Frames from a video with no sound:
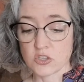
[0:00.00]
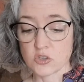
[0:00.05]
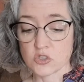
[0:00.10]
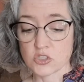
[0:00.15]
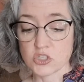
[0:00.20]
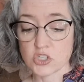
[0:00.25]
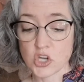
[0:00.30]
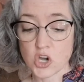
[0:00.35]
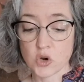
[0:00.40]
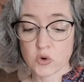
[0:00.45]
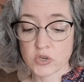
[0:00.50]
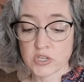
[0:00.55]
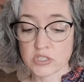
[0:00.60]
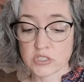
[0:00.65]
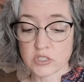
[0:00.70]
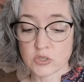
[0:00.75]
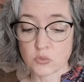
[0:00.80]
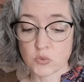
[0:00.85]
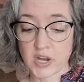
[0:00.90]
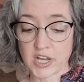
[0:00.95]
There's no
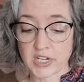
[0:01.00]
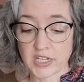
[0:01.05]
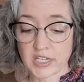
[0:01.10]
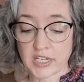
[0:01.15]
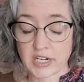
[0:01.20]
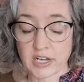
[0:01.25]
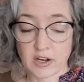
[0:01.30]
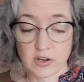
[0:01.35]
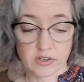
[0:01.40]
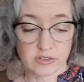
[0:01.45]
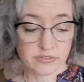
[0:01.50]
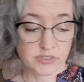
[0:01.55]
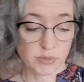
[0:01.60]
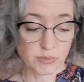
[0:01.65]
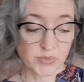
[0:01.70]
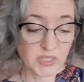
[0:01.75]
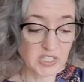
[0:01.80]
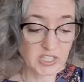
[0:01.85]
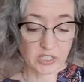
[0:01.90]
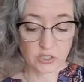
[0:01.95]
easy way to get out of
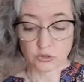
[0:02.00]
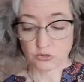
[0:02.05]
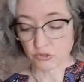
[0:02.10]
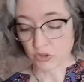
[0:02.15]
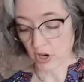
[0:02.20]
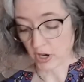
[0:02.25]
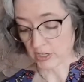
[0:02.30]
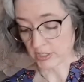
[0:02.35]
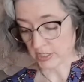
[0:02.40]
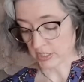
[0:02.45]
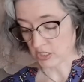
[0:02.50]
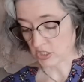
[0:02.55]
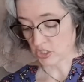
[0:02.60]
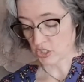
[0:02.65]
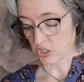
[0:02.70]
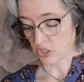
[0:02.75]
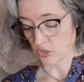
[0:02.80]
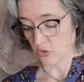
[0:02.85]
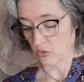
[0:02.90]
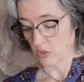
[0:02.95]
something that you've gotten
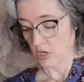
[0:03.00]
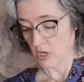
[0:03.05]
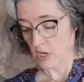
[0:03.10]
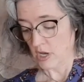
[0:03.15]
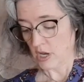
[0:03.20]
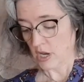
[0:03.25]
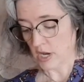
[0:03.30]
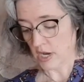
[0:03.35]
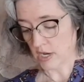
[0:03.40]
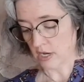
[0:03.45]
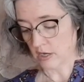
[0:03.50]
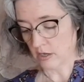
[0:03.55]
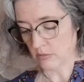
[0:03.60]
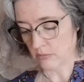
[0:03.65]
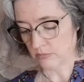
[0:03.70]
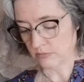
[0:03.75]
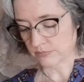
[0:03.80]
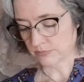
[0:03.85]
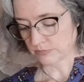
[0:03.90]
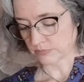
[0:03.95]
into.
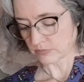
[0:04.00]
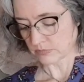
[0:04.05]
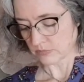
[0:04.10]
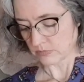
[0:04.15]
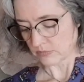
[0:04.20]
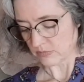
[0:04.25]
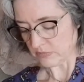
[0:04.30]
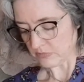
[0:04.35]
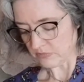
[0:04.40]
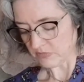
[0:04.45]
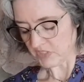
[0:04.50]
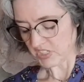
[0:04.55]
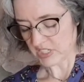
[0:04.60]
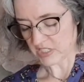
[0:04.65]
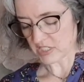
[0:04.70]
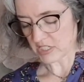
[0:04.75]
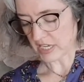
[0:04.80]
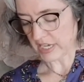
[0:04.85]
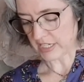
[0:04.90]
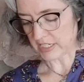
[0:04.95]
Um,
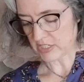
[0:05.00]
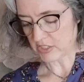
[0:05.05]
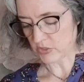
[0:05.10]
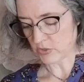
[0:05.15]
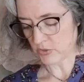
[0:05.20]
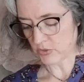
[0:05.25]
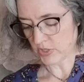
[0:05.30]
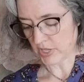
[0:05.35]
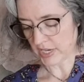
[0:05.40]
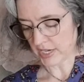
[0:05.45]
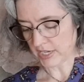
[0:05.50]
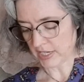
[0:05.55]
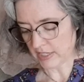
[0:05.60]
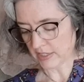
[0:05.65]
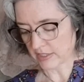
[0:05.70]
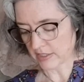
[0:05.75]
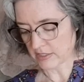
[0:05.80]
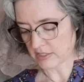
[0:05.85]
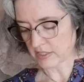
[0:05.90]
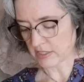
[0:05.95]
it's like you
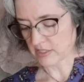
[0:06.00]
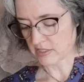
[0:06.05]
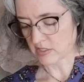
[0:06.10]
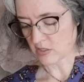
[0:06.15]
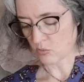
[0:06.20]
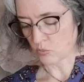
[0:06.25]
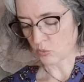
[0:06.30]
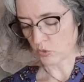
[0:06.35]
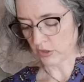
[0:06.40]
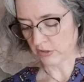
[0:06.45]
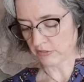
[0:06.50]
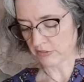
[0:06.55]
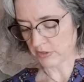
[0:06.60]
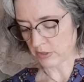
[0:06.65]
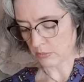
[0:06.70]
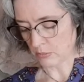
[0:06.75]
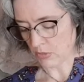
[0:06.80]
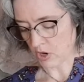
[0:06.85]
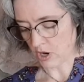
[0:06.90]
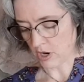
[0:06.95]
like did some work for the
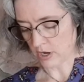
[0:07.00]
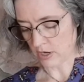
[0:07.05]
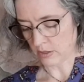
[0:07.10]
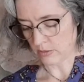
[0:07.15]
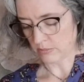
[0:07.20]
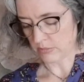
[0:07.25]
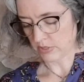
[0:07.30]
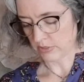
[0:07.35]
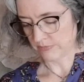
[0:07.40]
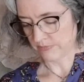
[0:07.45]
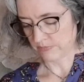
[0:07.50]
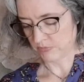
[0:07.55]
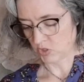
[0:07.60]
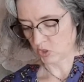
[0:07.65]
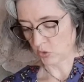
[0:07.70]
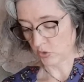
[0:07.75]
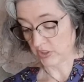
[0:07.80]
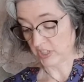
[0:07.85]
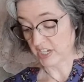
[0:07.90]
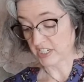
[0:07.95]
mob
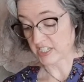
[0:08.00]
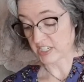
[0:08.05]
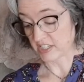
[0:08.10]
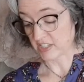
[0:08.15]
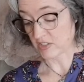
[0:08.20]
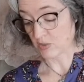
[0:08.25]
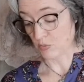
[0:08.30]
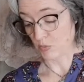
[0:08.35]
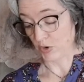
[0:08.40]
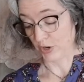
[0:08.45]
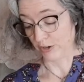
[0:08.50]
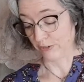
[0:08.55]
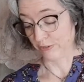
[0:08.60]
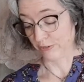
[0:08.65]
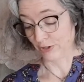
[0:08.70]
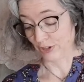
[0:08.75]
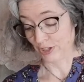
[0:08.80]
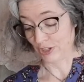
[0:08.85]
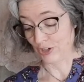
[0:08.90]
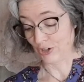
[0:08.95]
or they did some work for
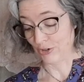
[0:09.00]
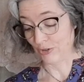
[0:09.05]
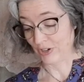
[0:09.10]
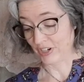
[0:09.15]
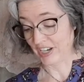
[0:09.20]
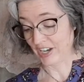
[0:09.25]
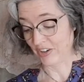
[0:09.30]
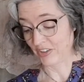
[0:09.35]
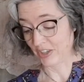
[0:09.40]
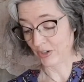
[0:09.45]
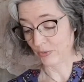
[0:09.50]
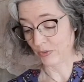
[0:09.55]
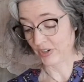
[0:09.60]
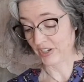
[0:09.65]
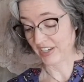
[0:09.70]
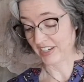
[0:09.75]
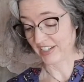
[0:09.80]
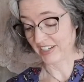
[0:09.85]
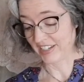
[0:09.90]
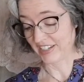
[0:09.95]
you and now they
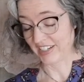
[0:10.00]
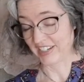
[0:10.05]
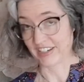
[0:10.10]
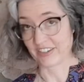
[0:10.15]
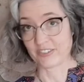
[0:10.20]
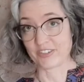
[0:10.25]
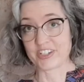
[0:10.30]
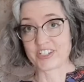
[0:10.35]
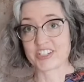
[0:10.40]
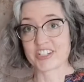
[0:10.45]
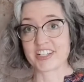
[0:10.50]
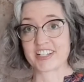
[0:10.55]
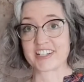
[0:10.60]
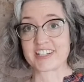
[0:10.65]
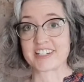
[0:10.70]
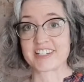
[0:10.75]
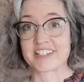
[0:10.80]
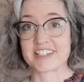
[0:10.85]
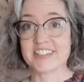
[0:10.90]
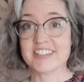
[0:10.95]
want, now what you gonna
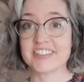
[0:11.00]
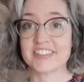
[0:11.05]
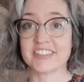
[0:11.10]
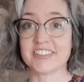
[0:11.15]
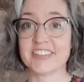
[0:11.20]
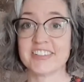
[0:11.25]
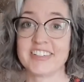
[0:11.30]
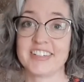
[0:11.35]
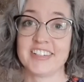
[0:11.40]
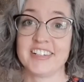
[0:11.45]
do?